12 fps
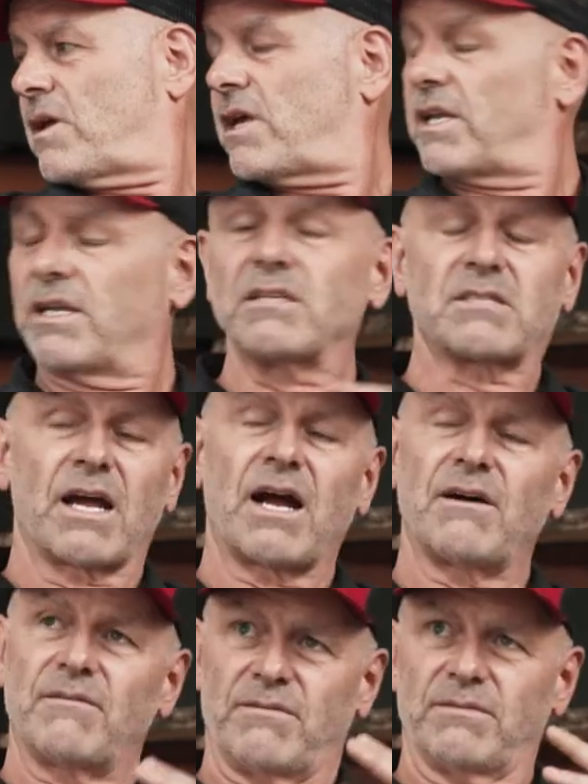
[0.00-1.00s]
It does
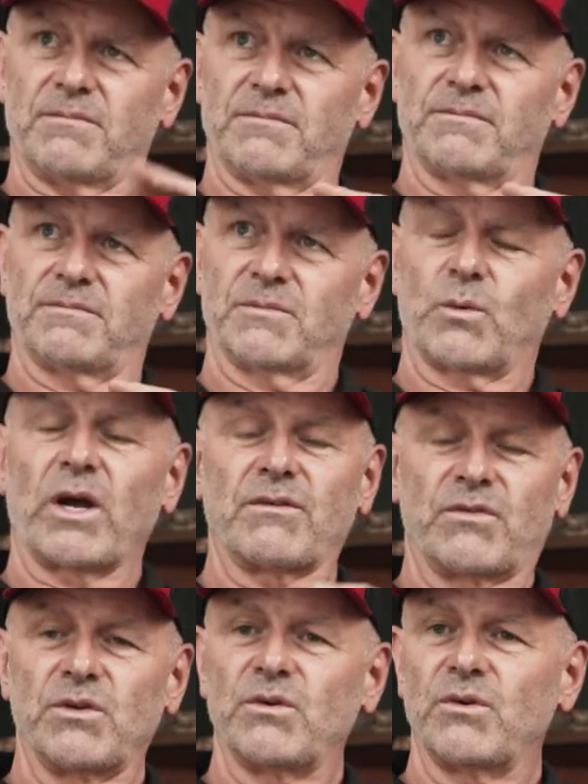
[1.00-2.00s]
have quite a
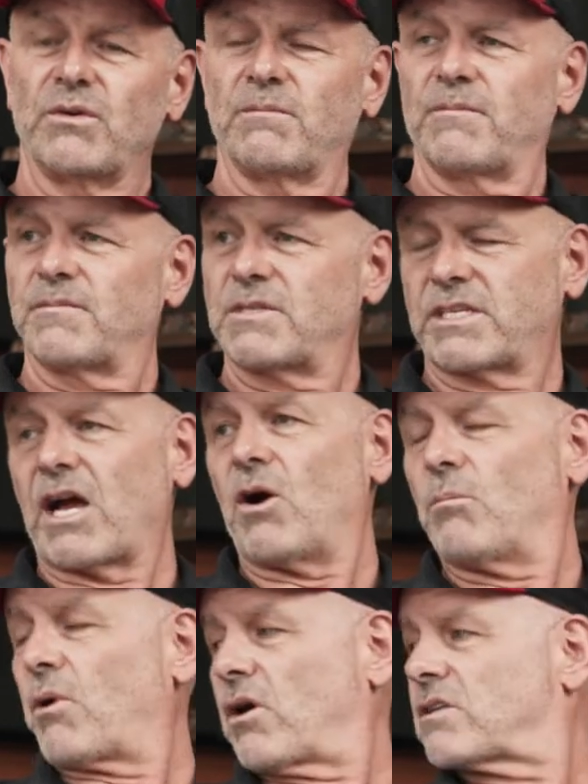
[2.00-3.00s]
few
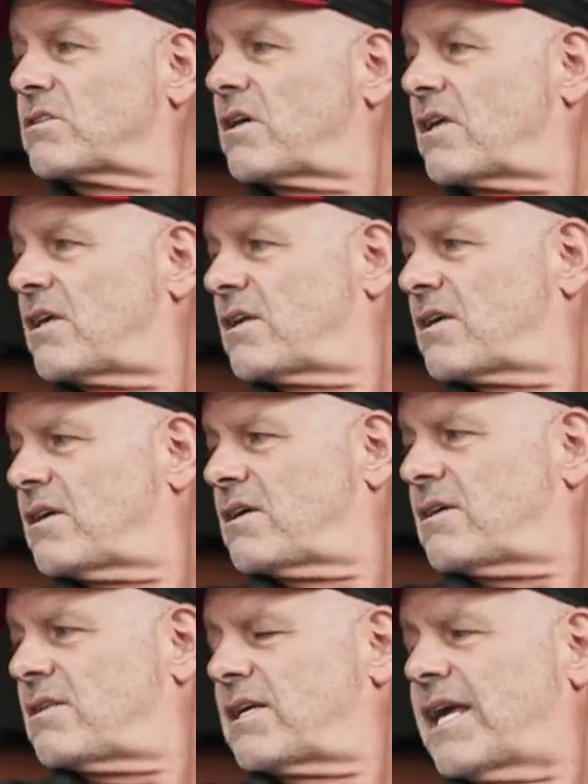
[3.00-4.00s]
Scout parts on it:
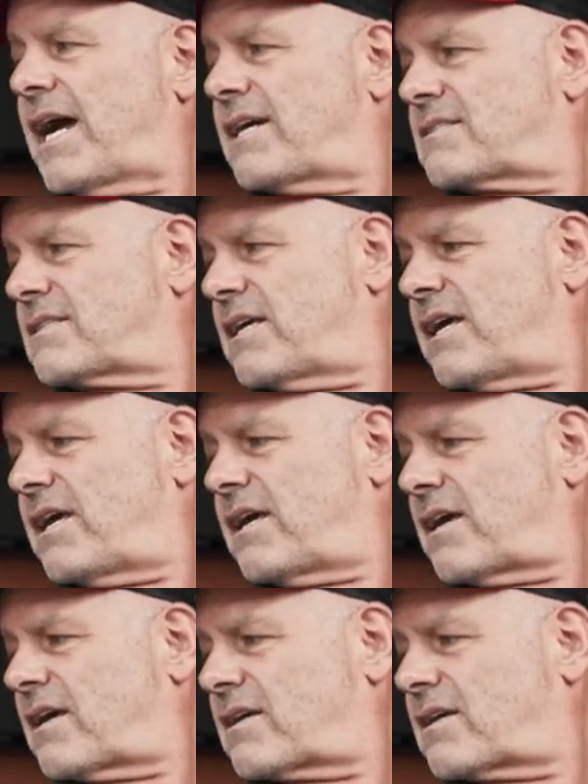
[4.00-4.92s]
the gas tank,